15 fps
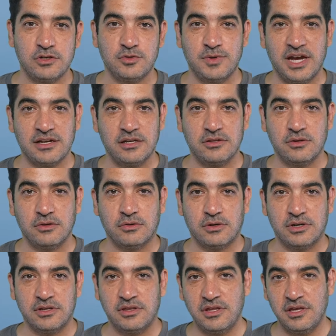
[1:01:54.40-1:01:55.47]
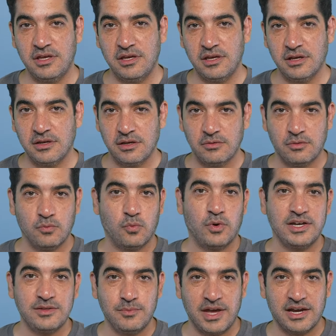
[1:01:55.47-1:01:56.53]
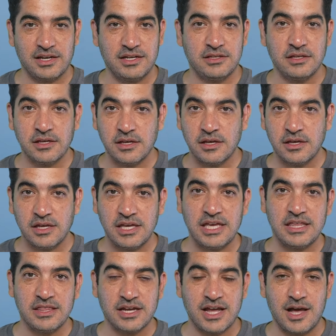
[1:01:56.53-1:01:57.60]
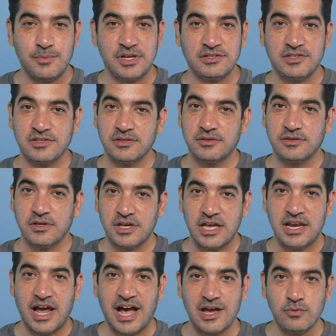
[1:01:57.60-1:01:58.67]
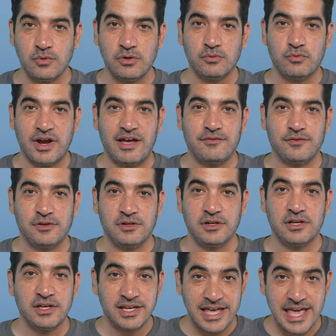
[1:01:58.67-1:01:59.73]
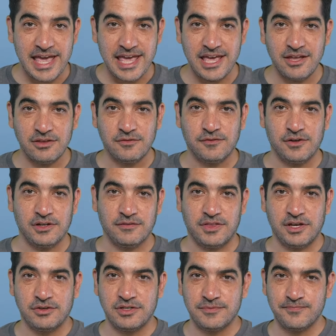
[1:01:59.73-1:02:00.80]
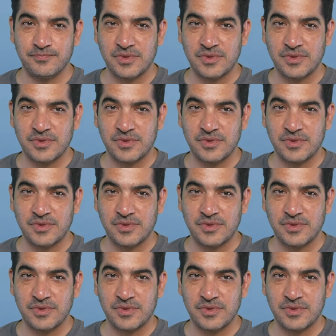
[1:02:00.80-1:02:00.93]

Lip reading: magnet or the white magnet in the comments, and I will raffle a handful of those.